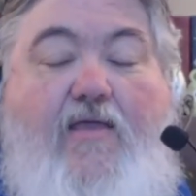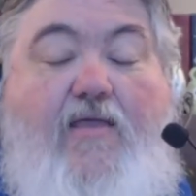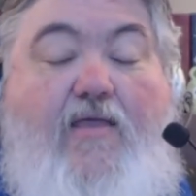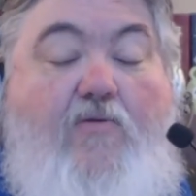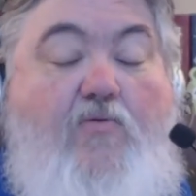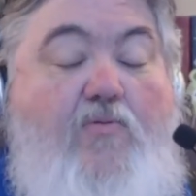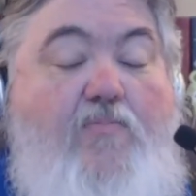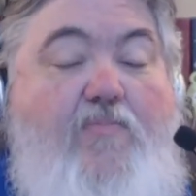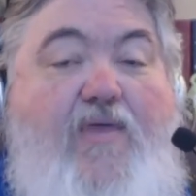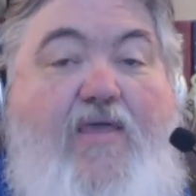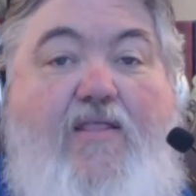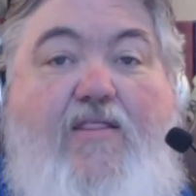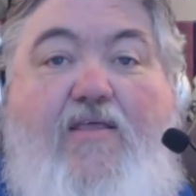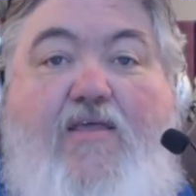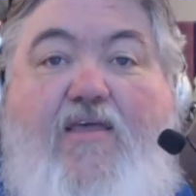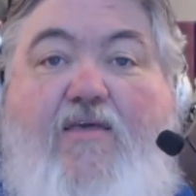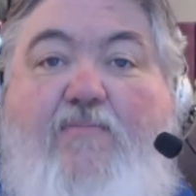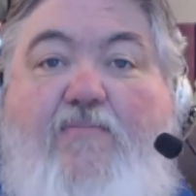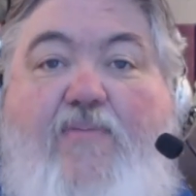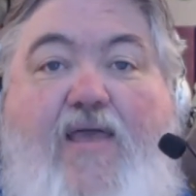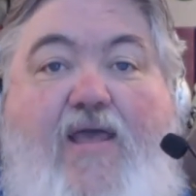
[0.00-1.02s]
it would be in the
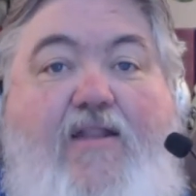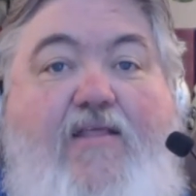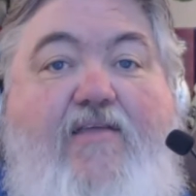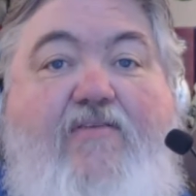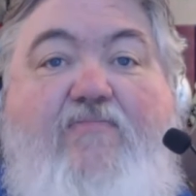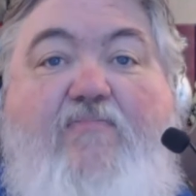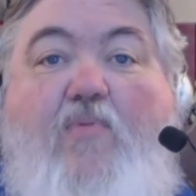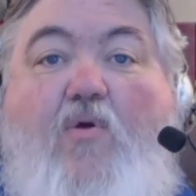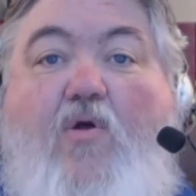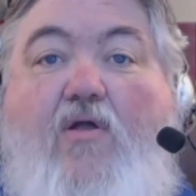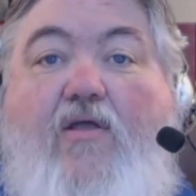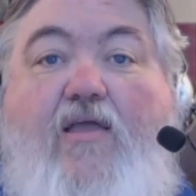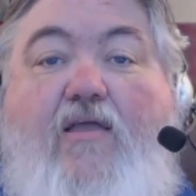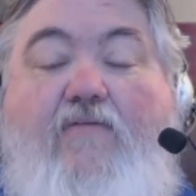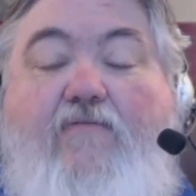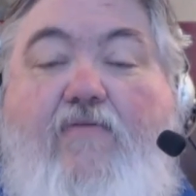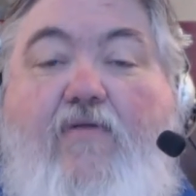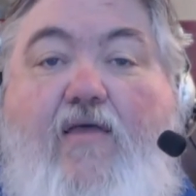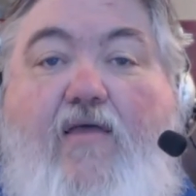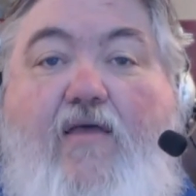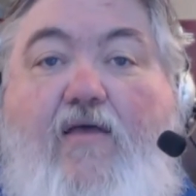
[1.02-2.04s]
competitive market
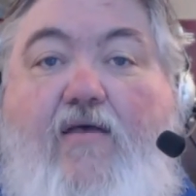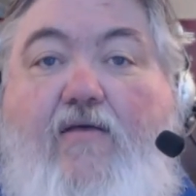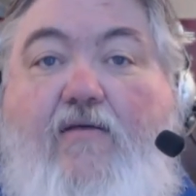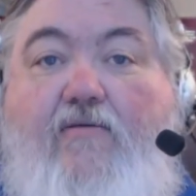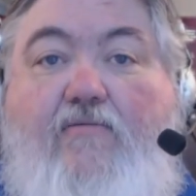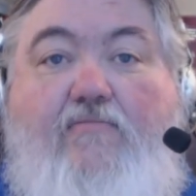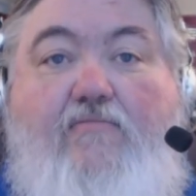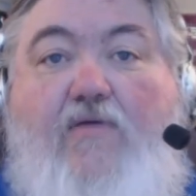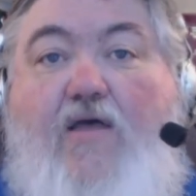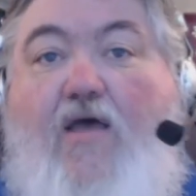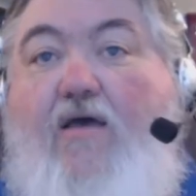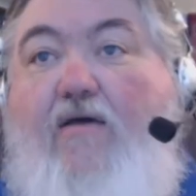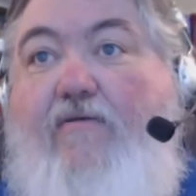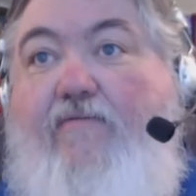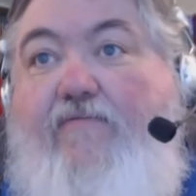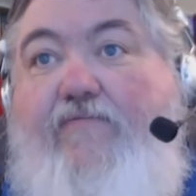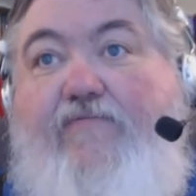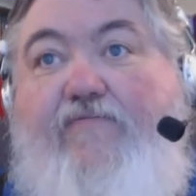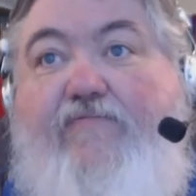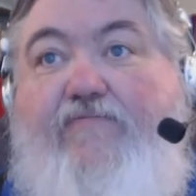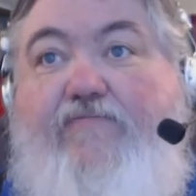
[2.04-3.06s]
uh,
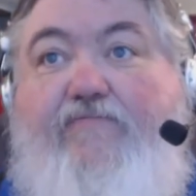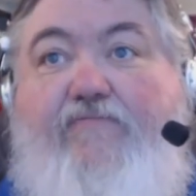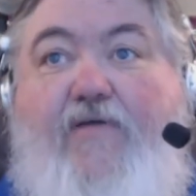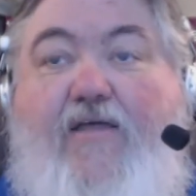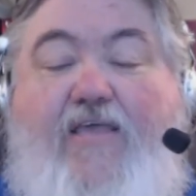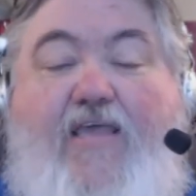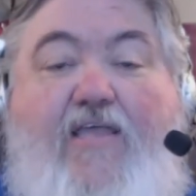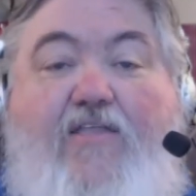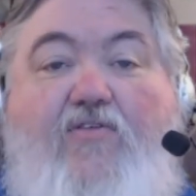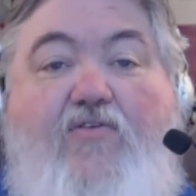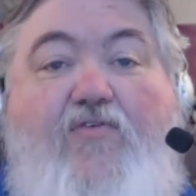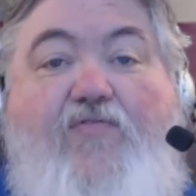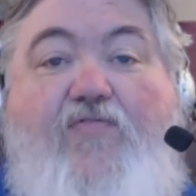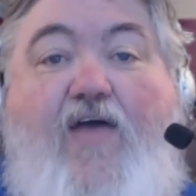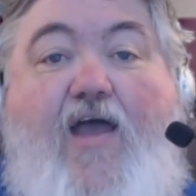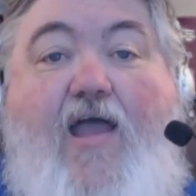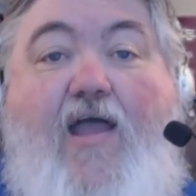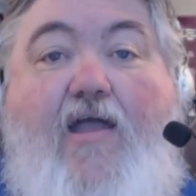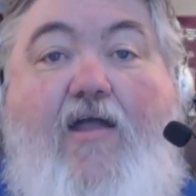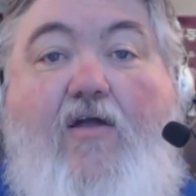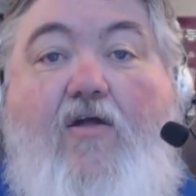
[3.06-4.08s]
of a Kindle
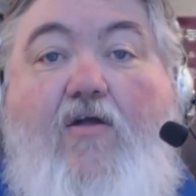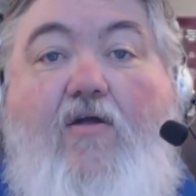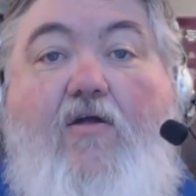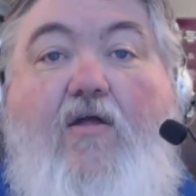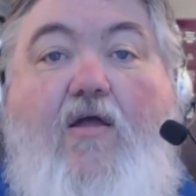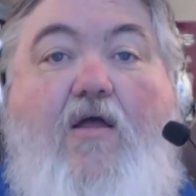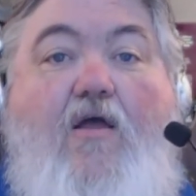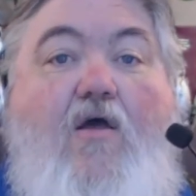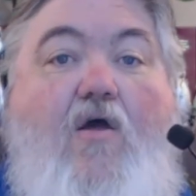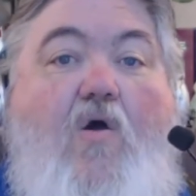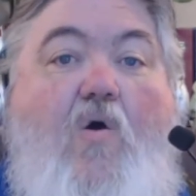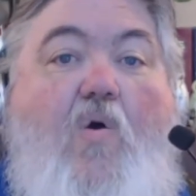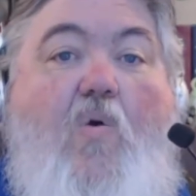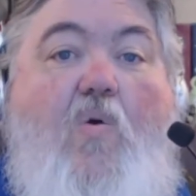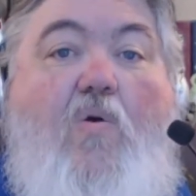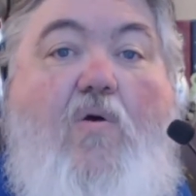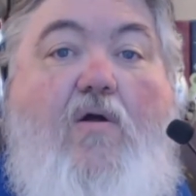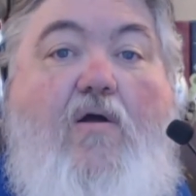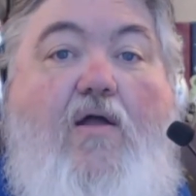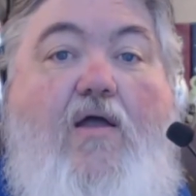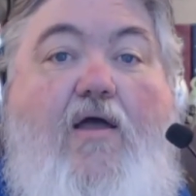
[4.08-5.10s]
Fire
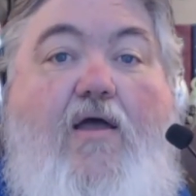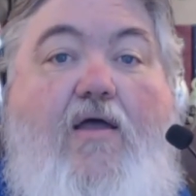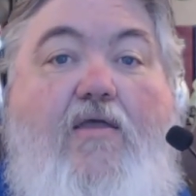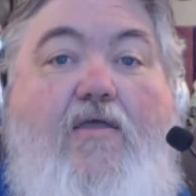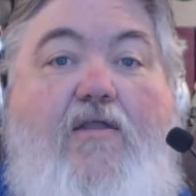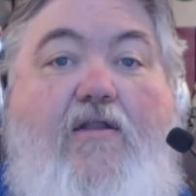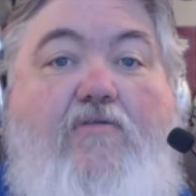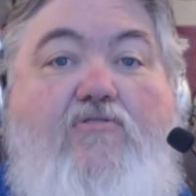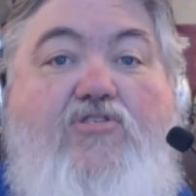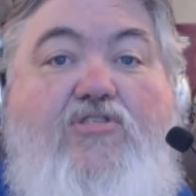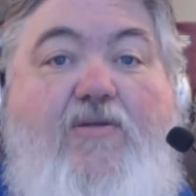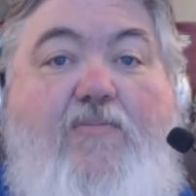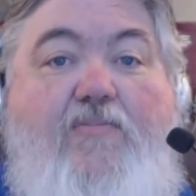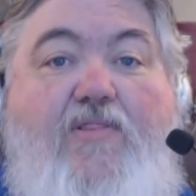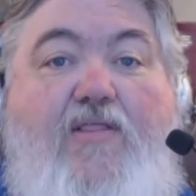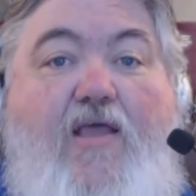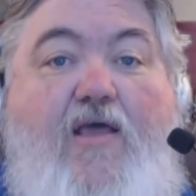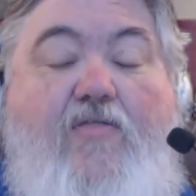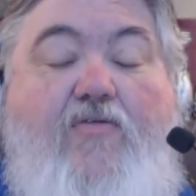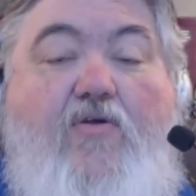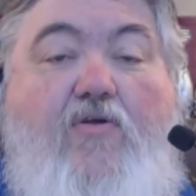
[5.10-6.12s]
or uh, you know, some of
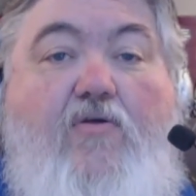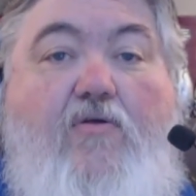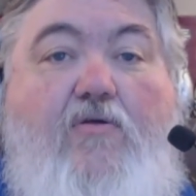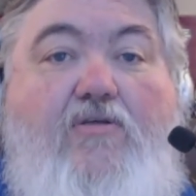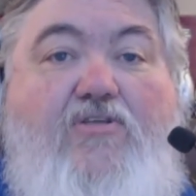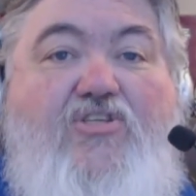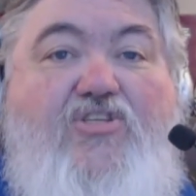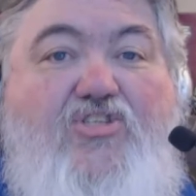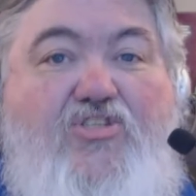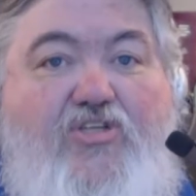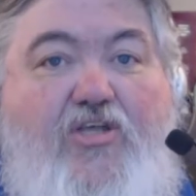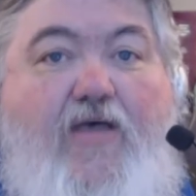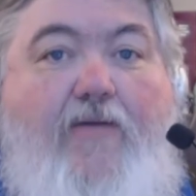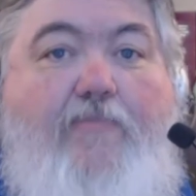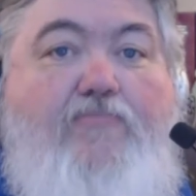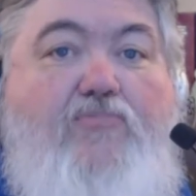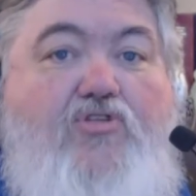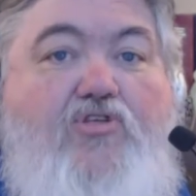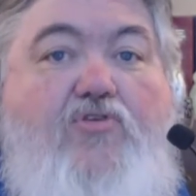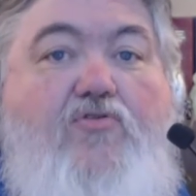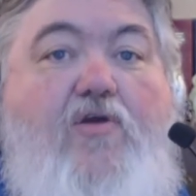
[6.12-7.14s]
the other
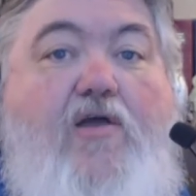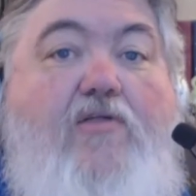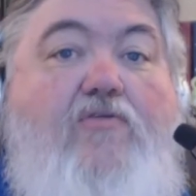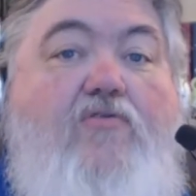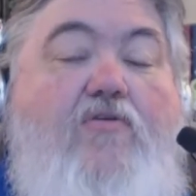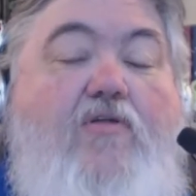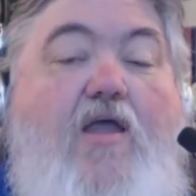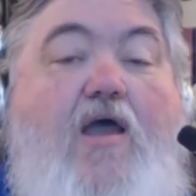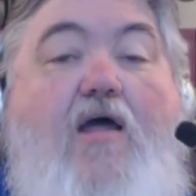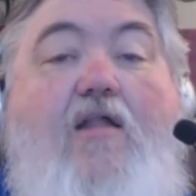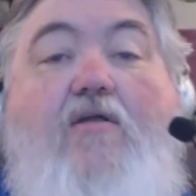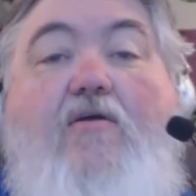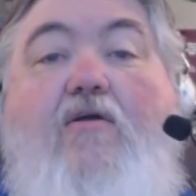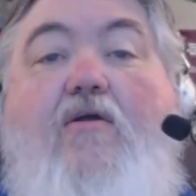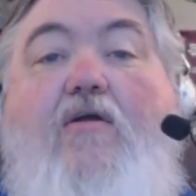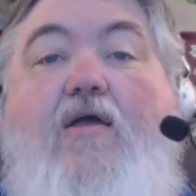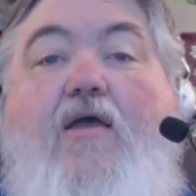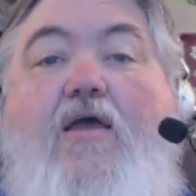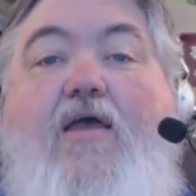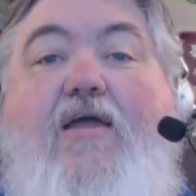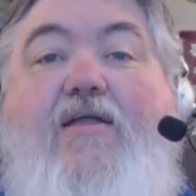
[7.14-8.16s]
sub two hundred dollar
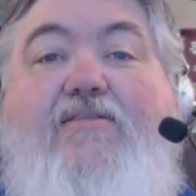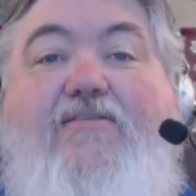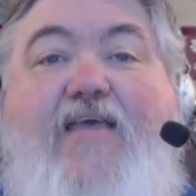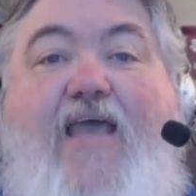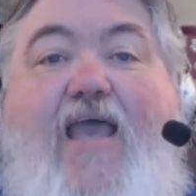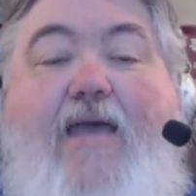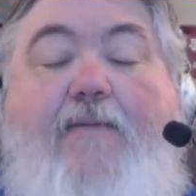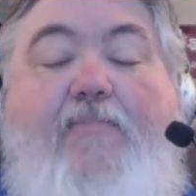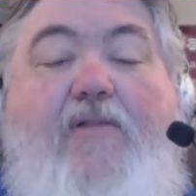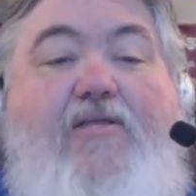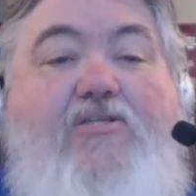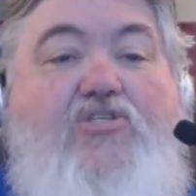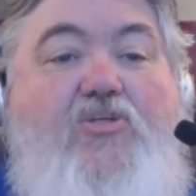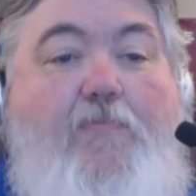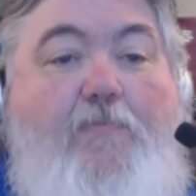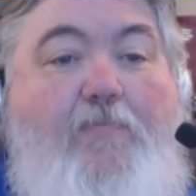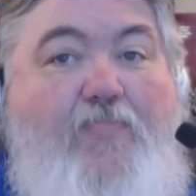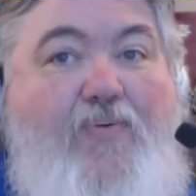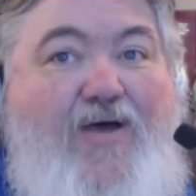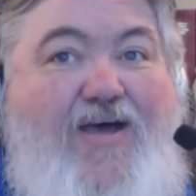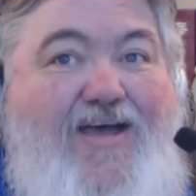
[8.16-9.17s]
tablets,
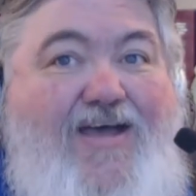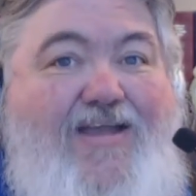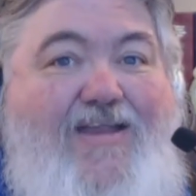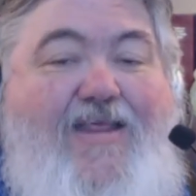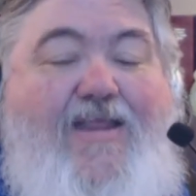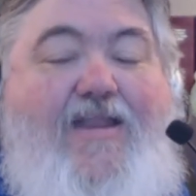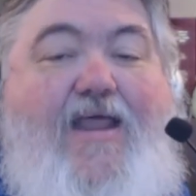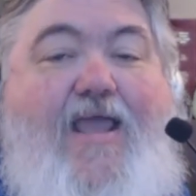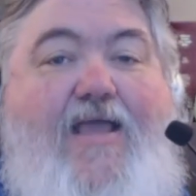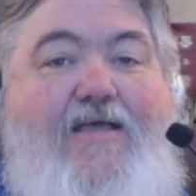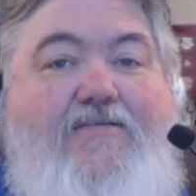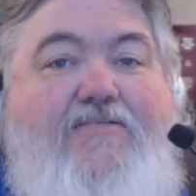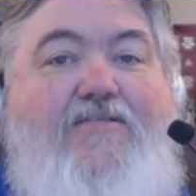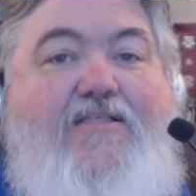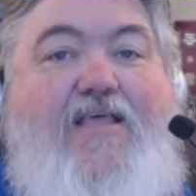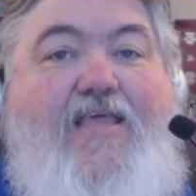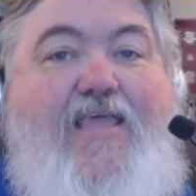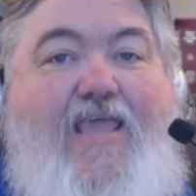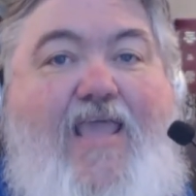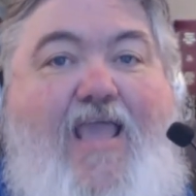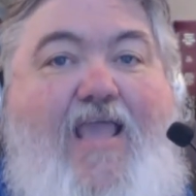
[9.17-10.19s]
but it has
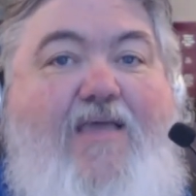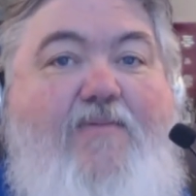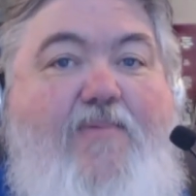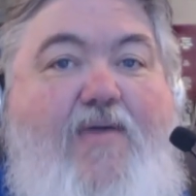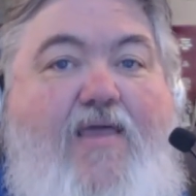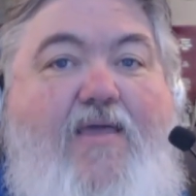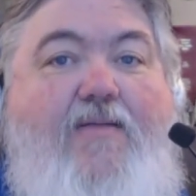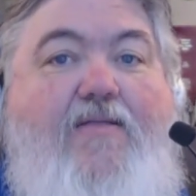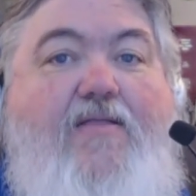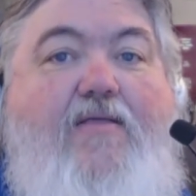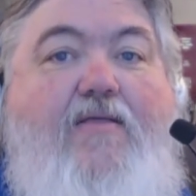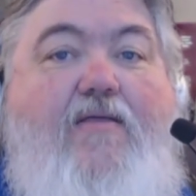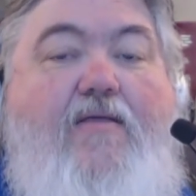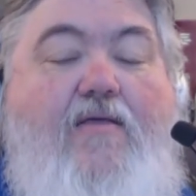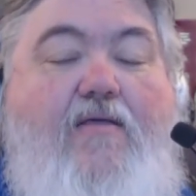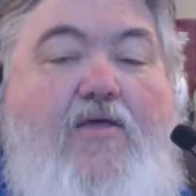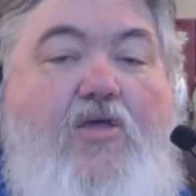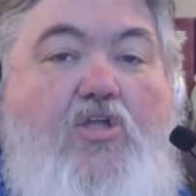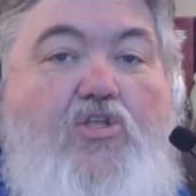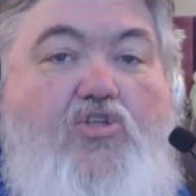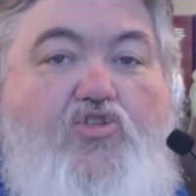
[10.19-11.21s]
the gaming
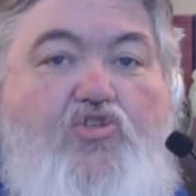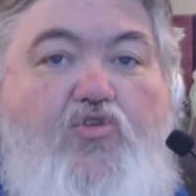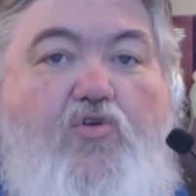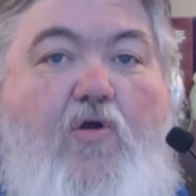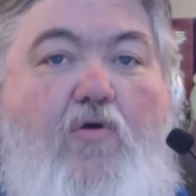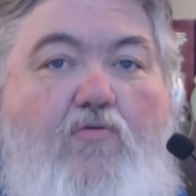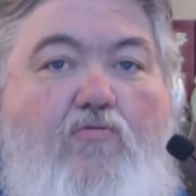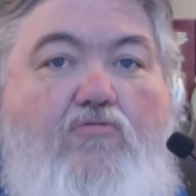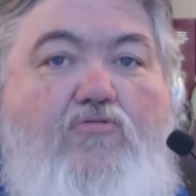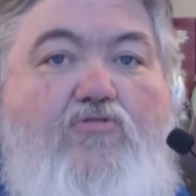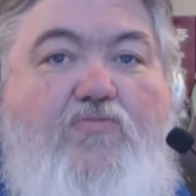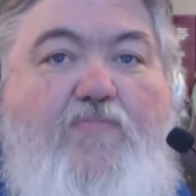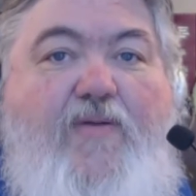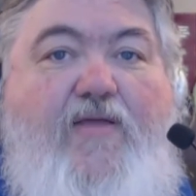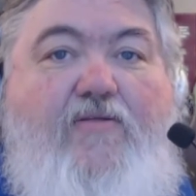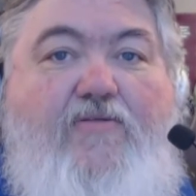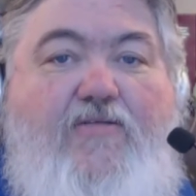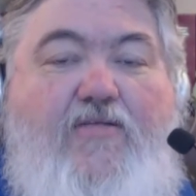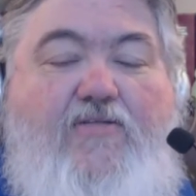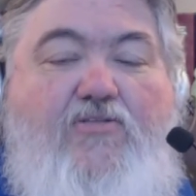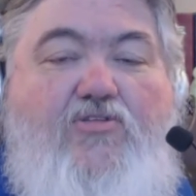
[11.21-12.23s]
controls
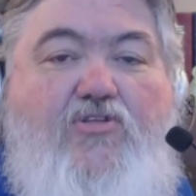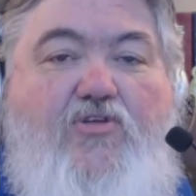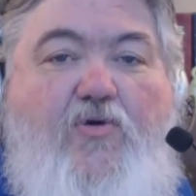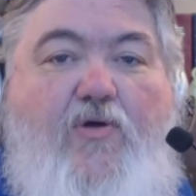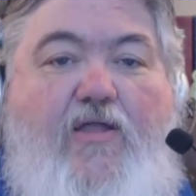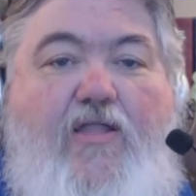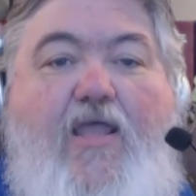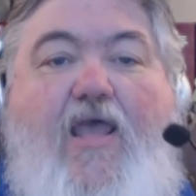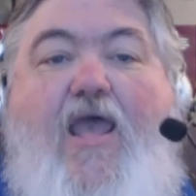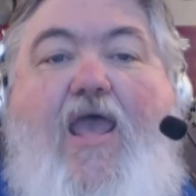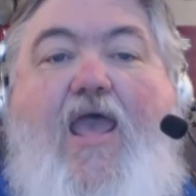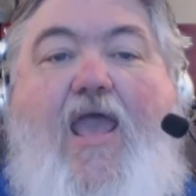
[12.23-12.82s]
built into it,